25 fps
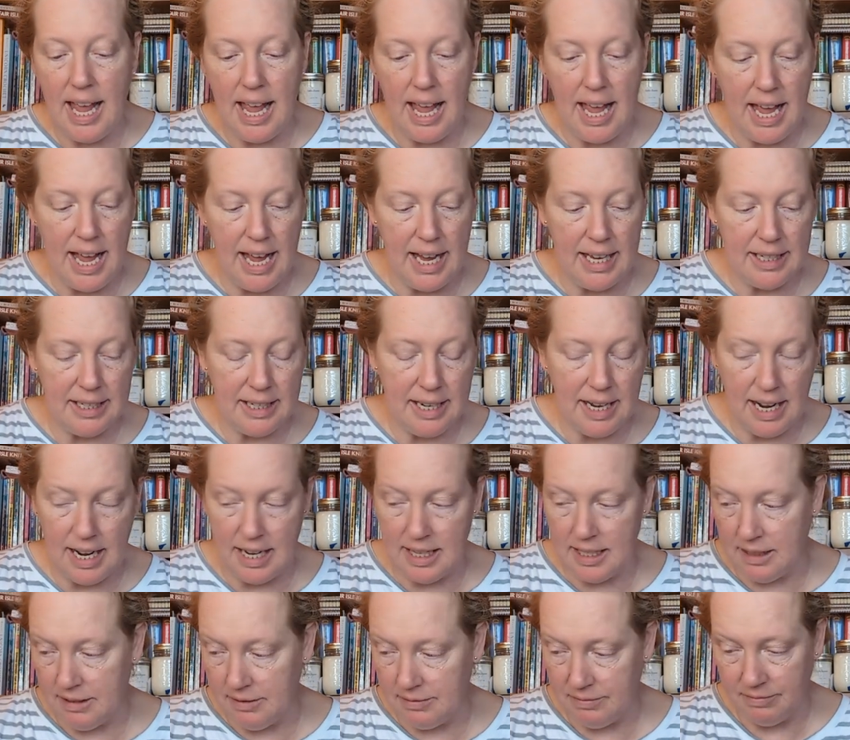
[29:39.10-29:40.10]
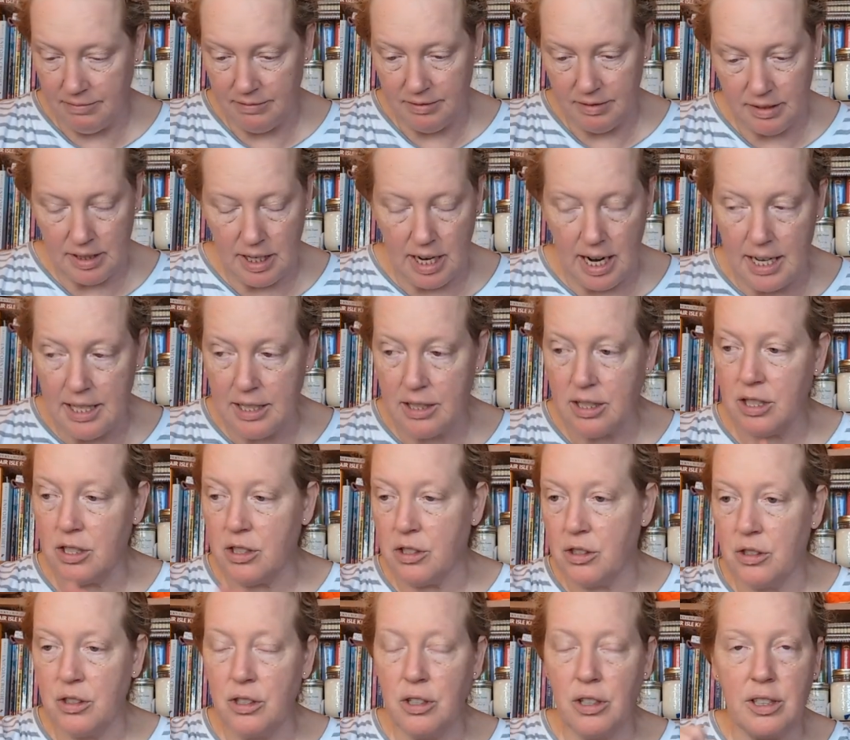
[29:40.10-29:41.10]
And I
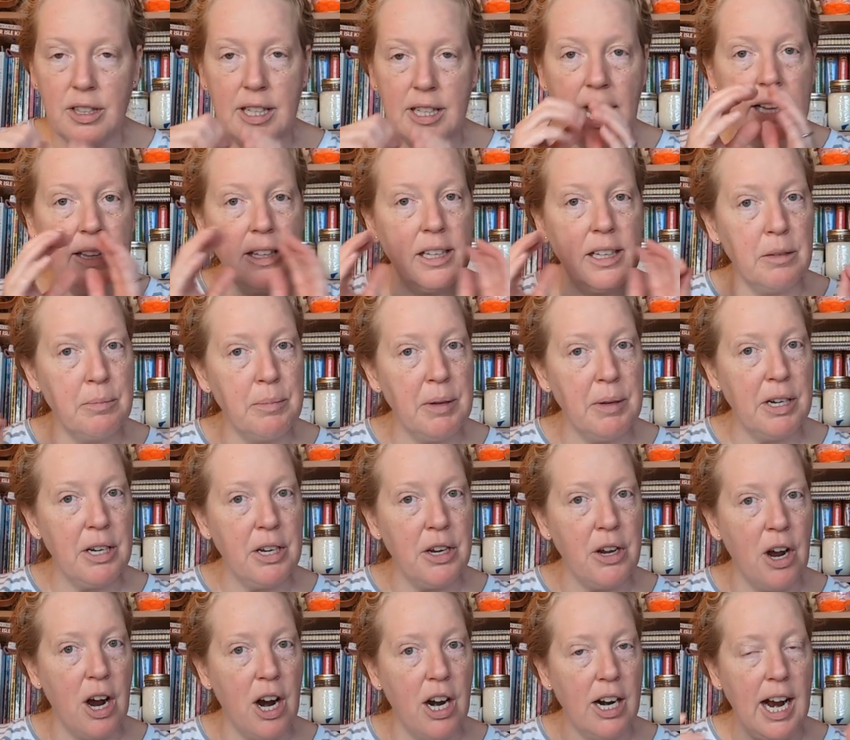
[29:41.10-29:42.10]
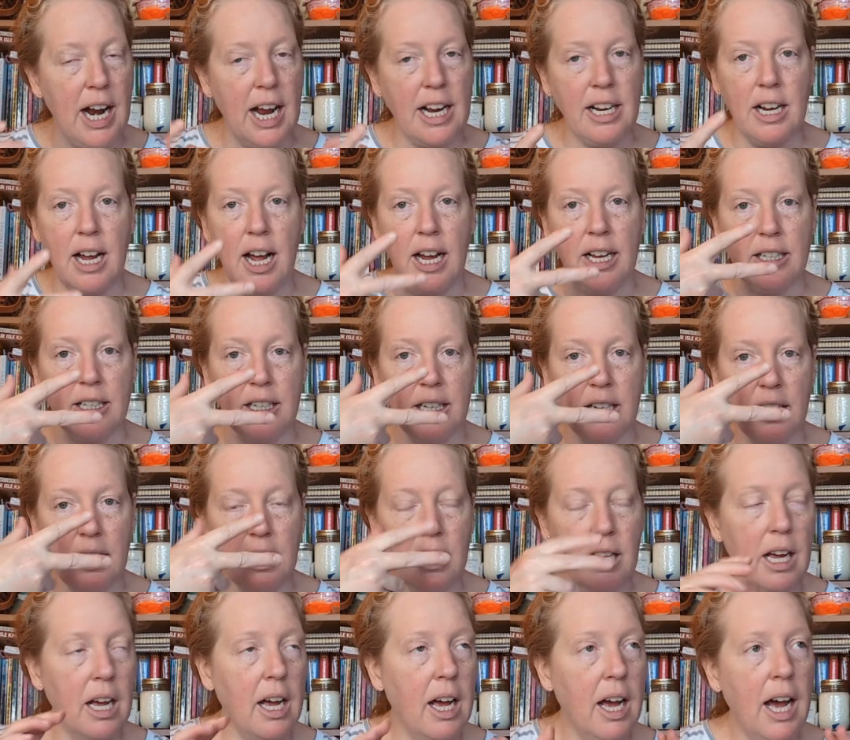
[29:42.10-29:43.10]
just took that little bit of yarn.
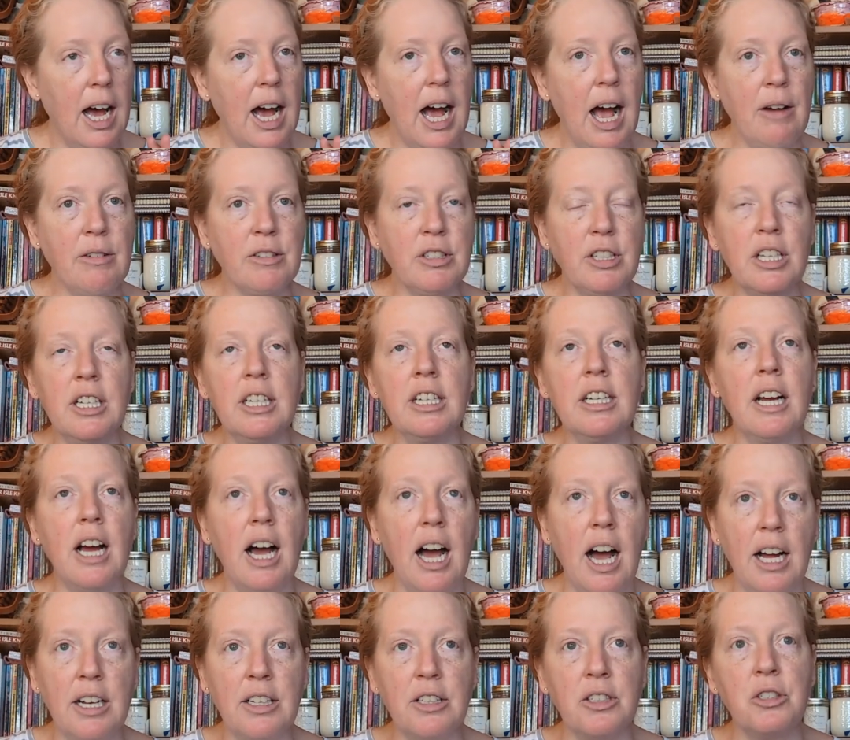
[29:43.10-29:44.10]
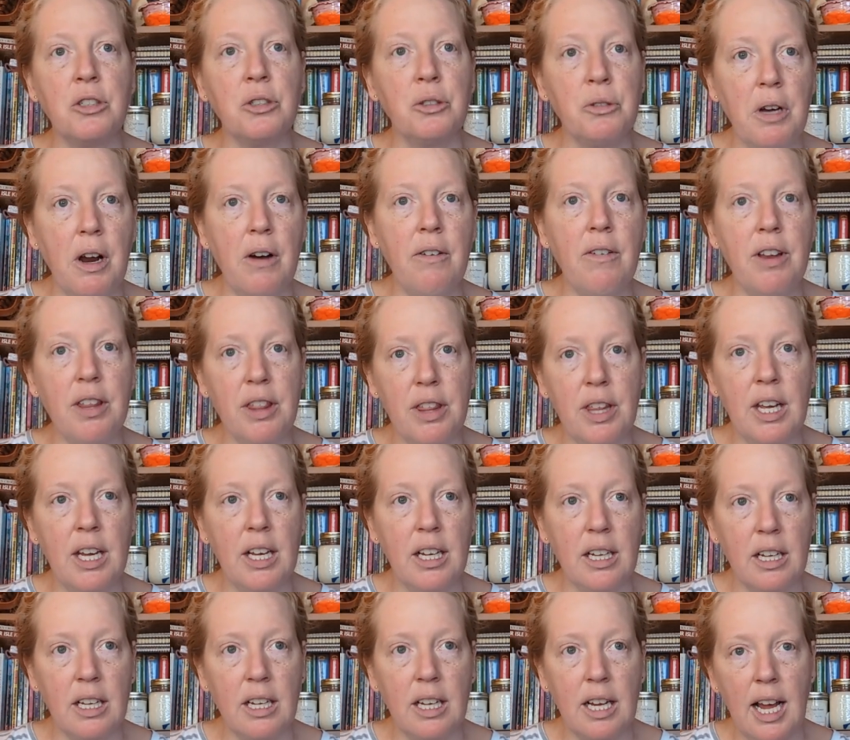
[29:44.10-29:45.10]
I was gonna undo
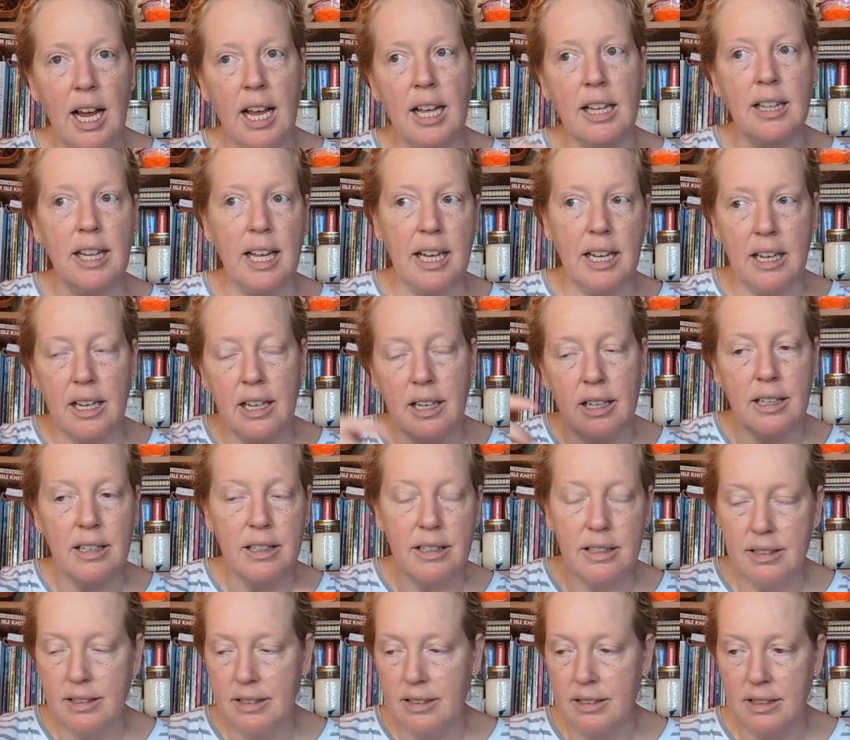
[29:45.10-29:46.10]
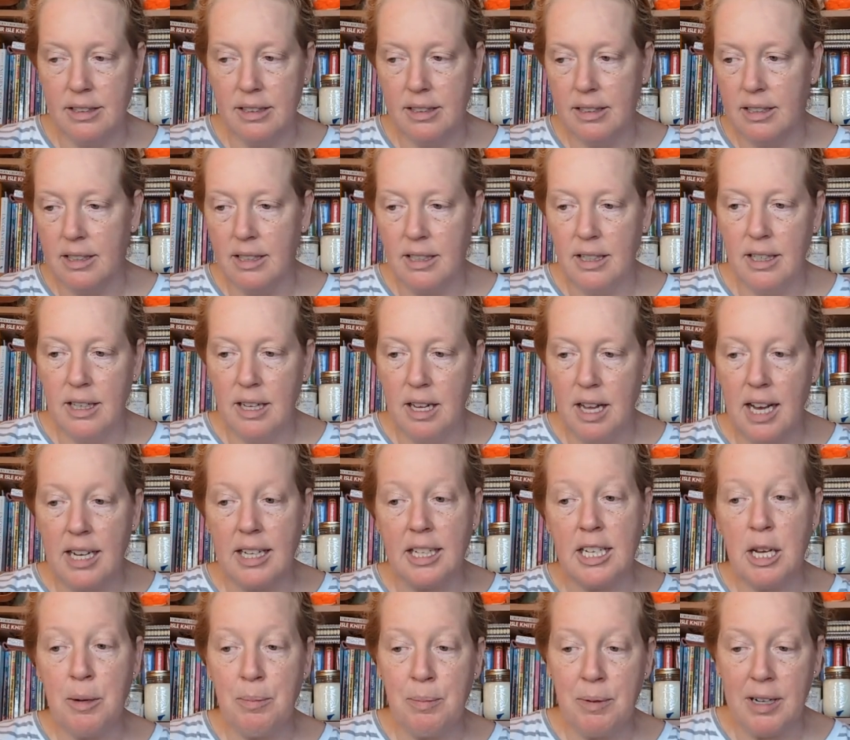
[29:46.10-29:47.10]
everything, like,
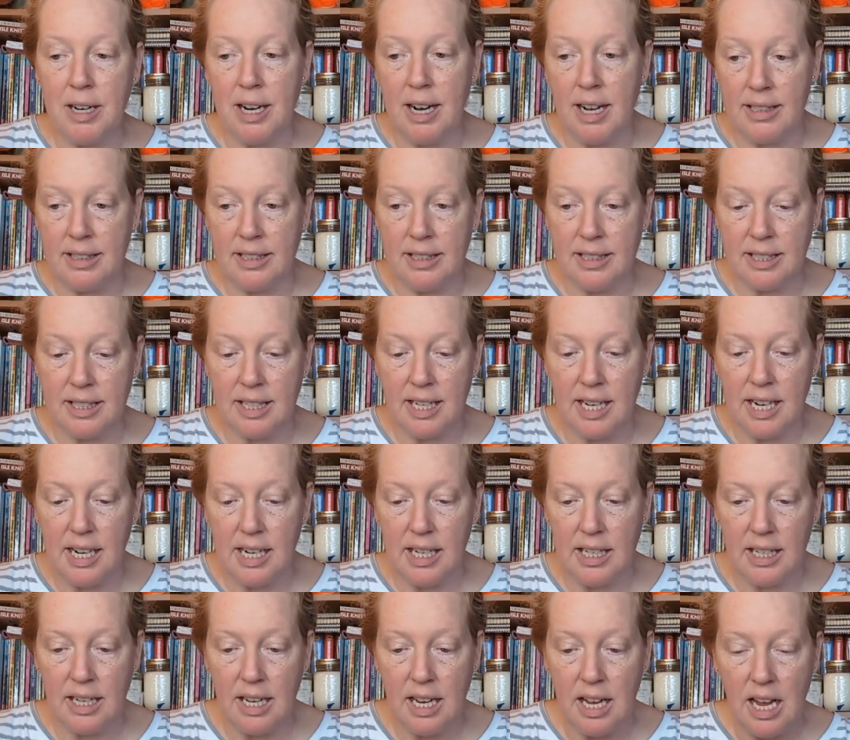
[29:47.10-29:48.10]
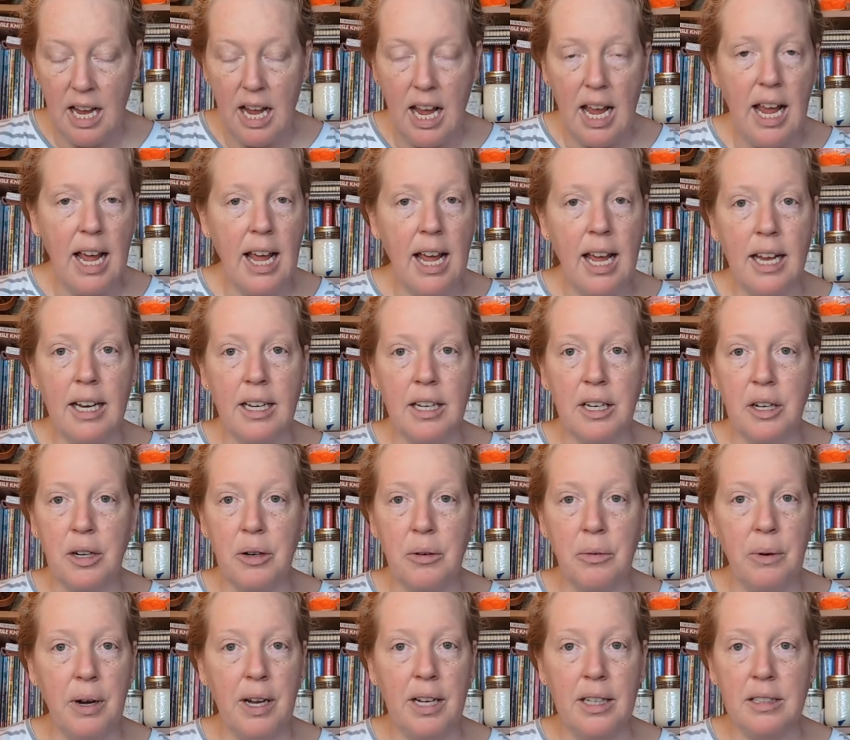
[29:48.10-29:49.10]
and keep it on the skein. And you
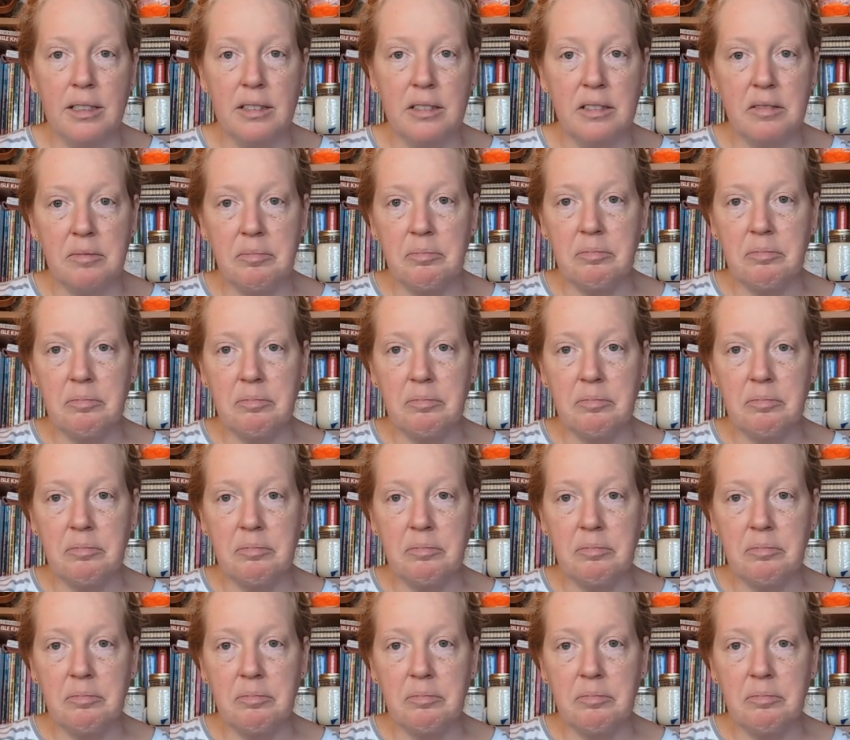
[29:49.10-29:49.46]
know what?